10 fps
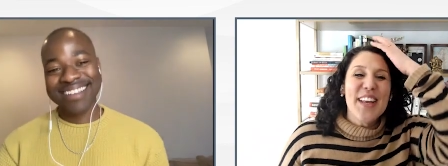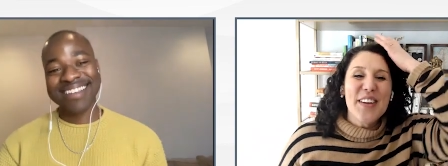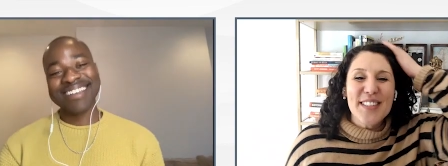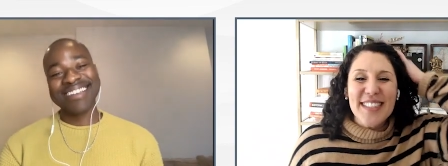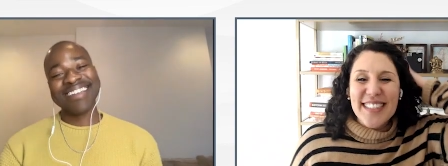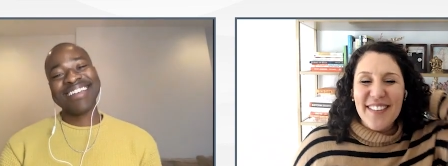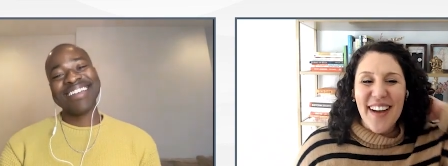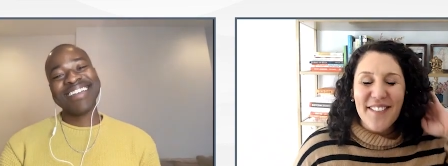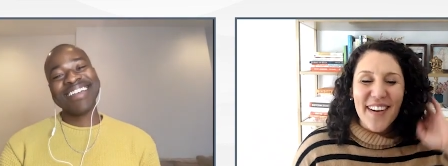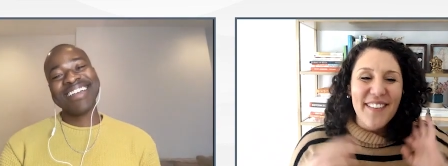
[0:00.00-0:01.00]
Speaker 1: you just give
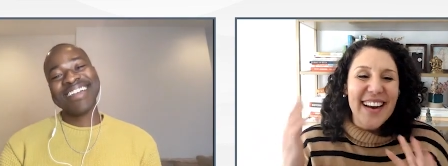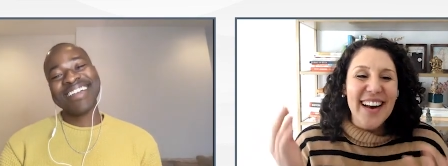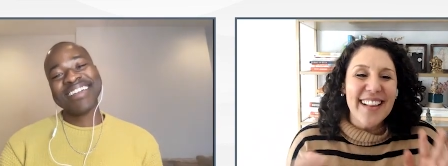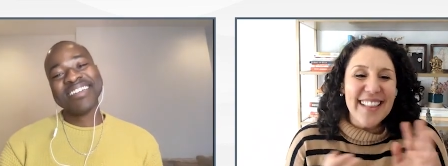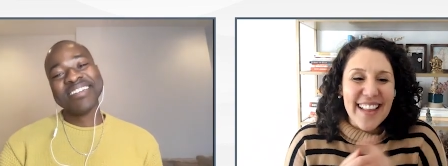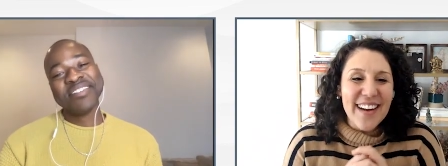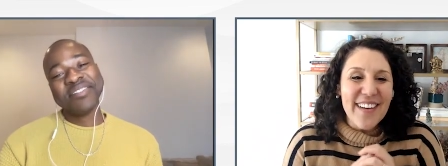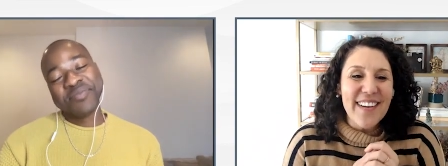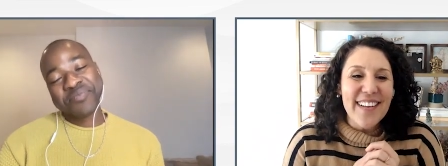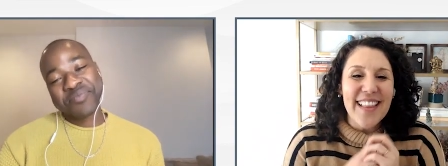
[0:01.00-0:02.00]
everyone a
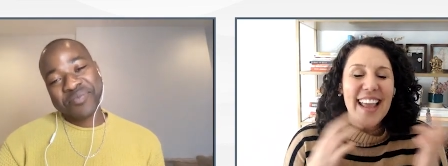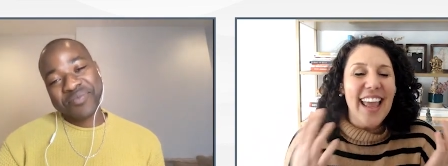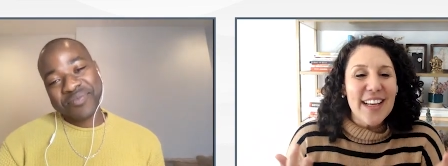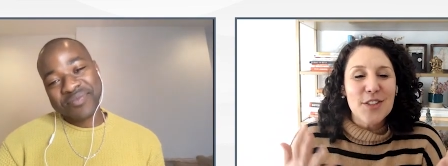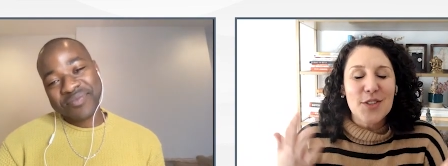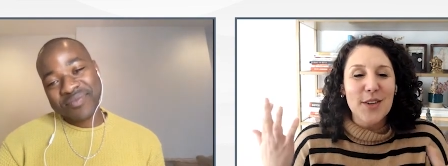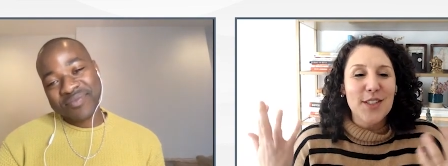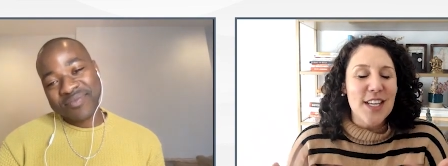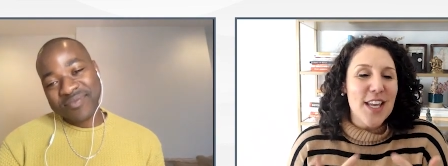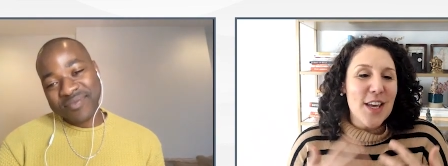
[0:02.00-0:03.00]
little like intro
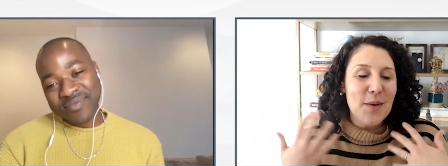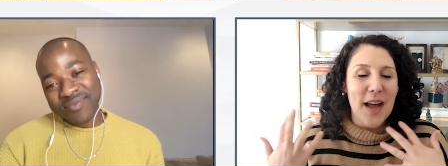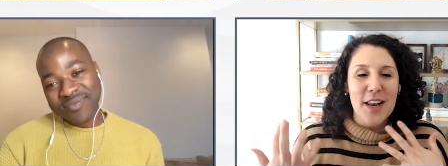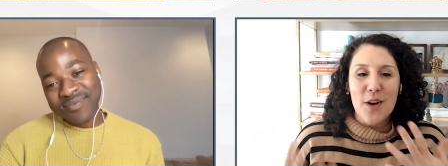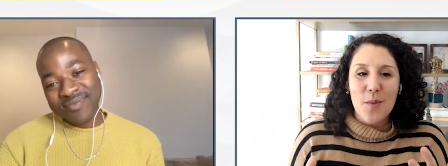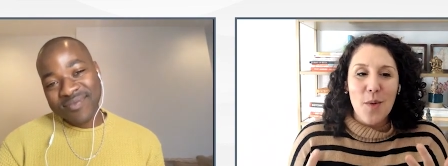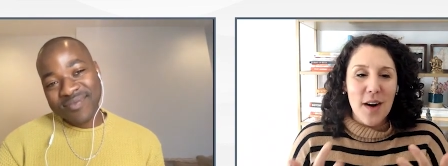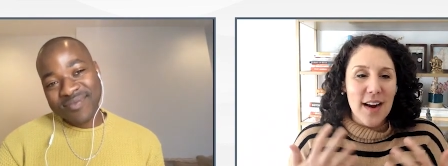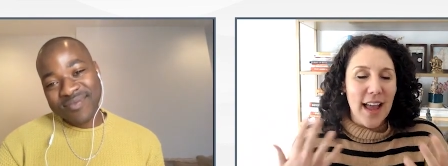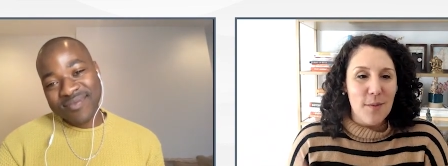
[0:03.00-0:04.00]
to you and your
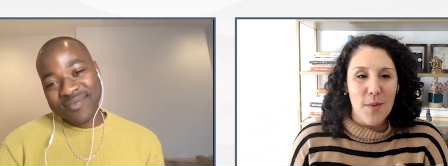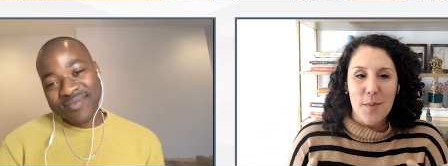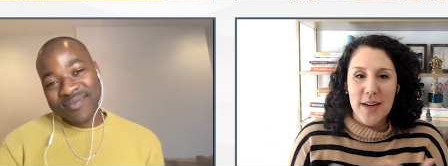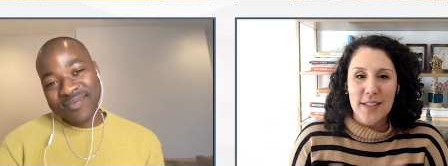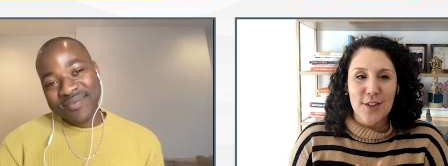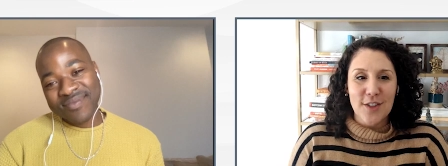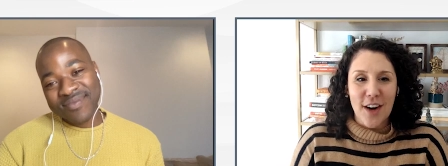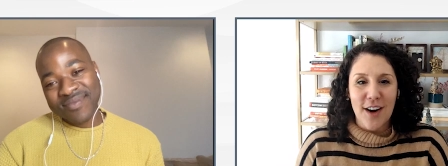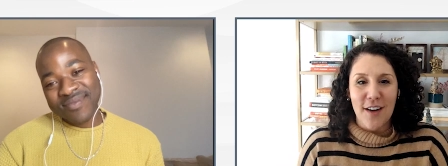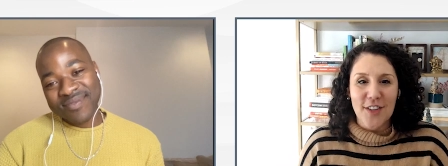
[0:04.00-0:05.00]
work and what brings you to
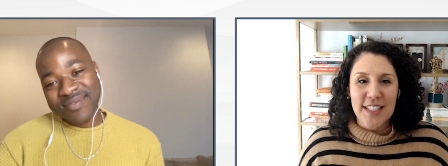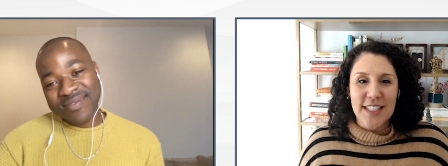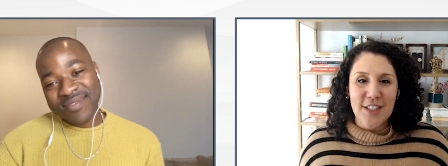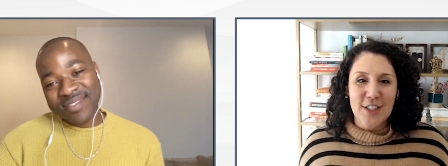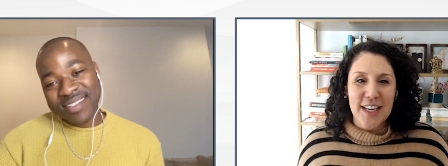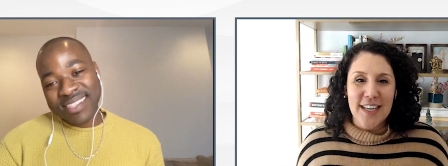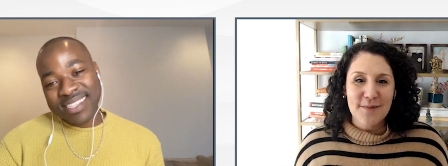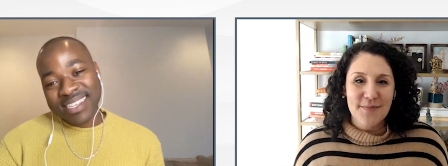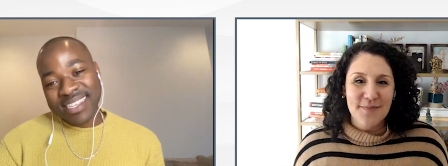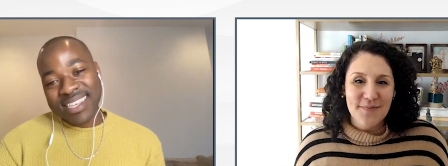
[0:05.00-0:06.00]
our conversation?
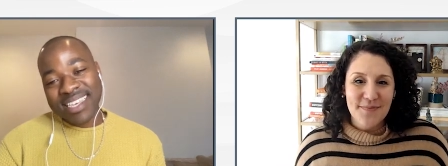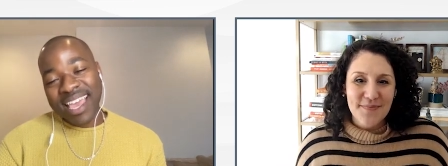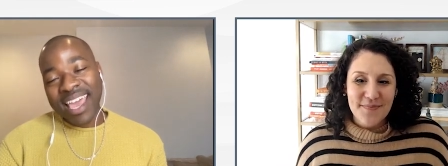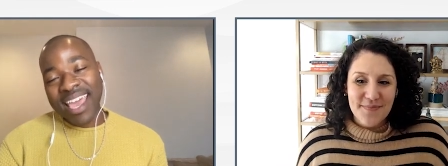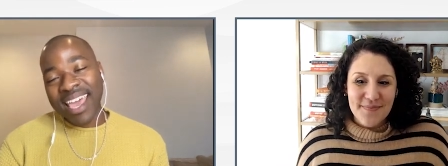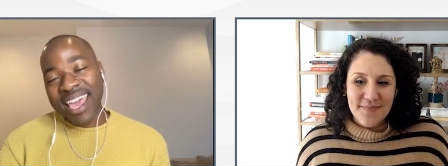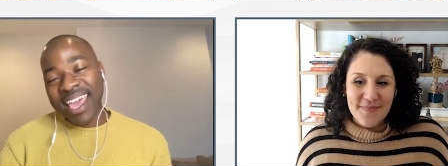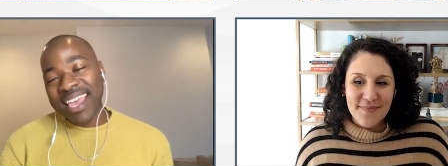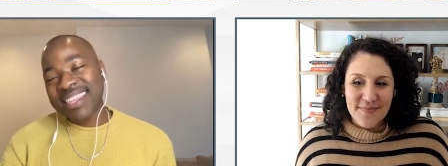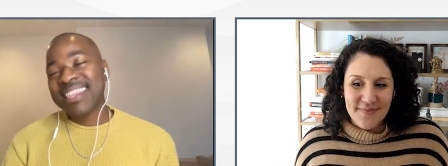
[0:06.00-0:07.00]

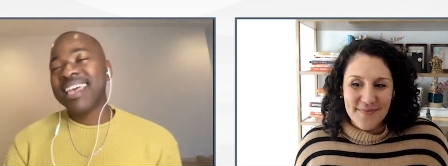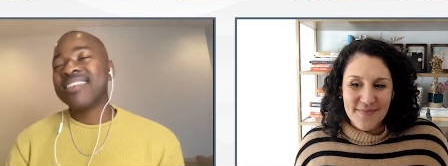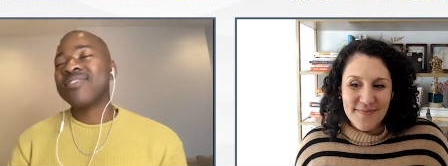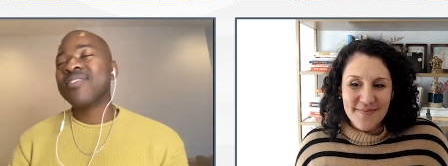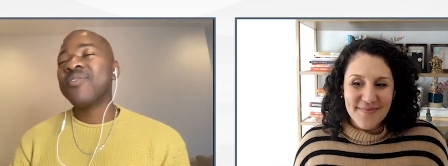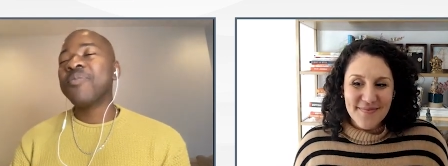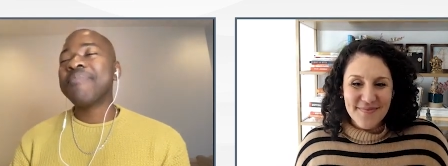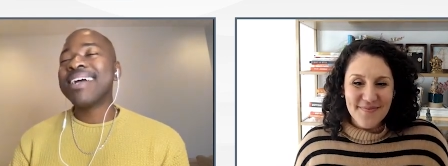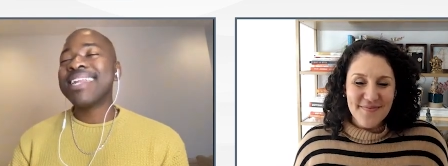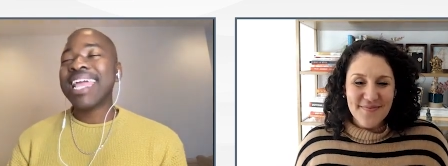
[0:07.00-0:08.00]
Speaker 2: Yes. Uh, so
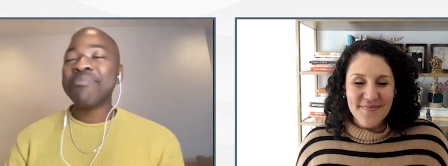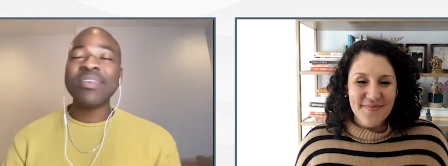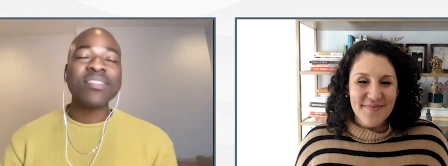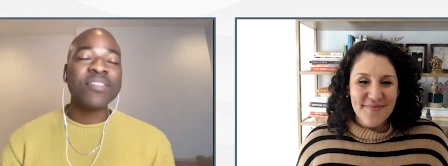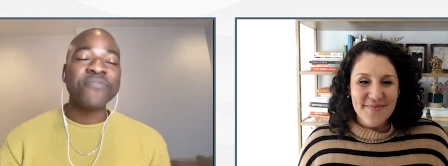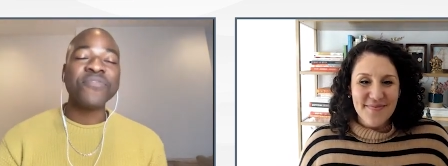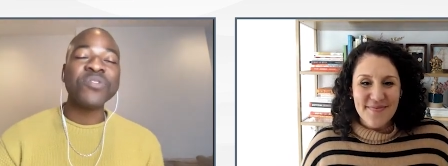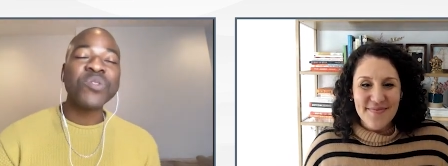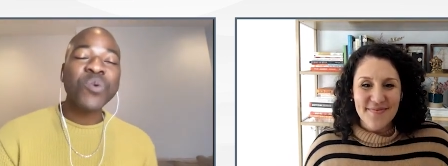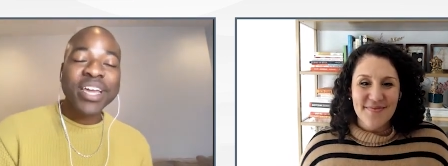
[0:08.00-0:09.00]
my name is
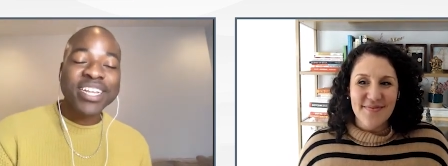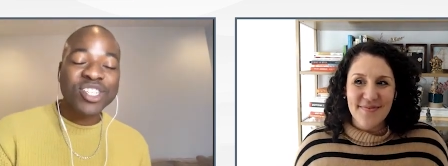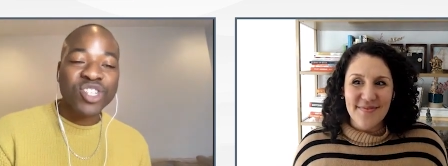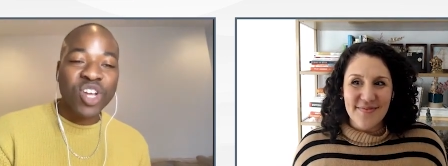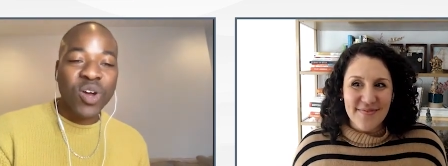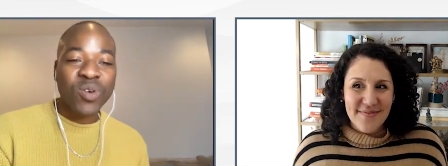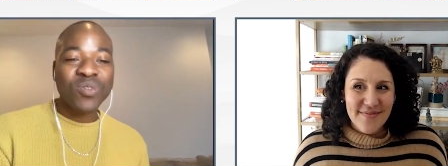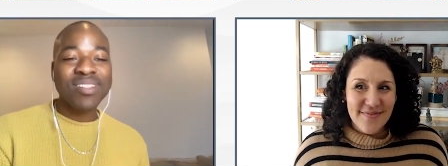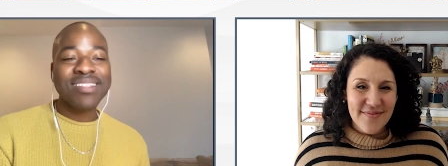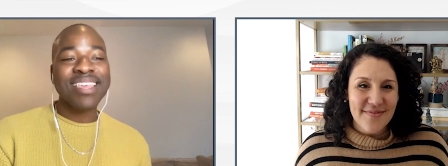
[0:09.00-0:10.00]
Floyd
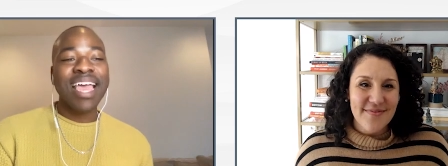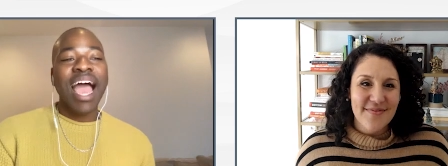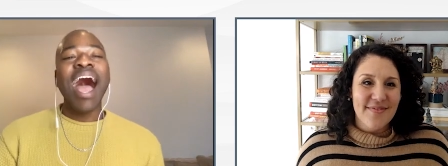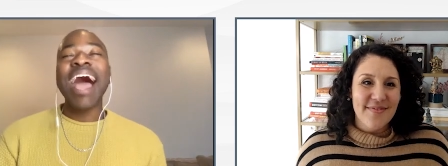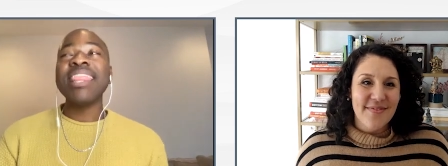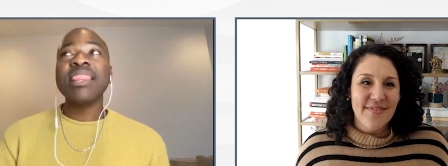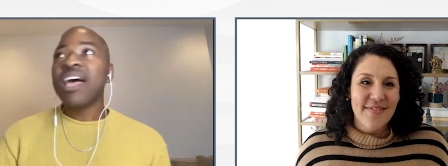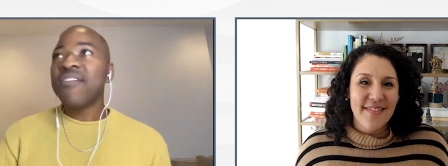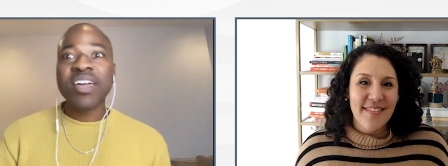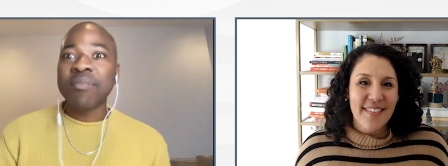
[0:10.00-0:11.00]
Jones. I
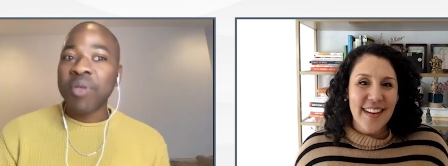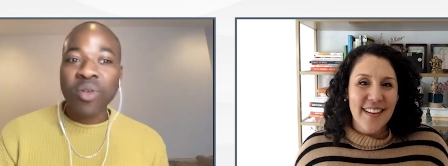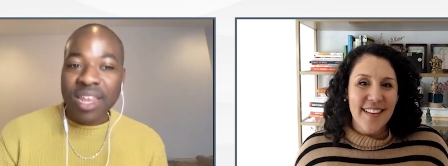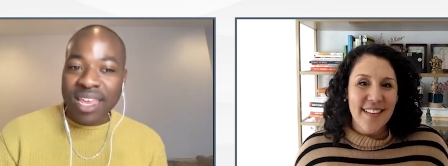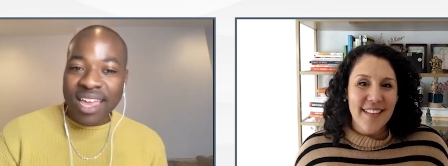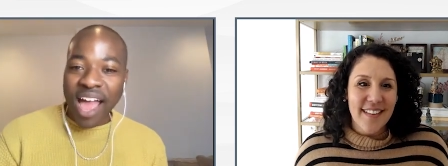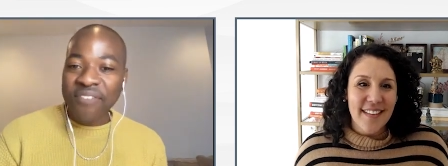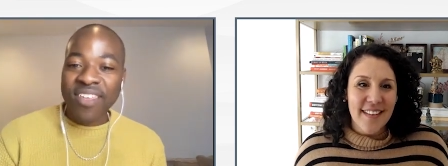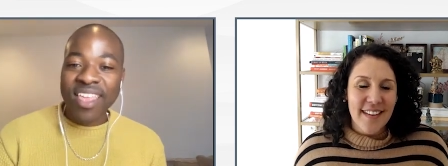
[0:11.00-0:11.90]
love community. I feel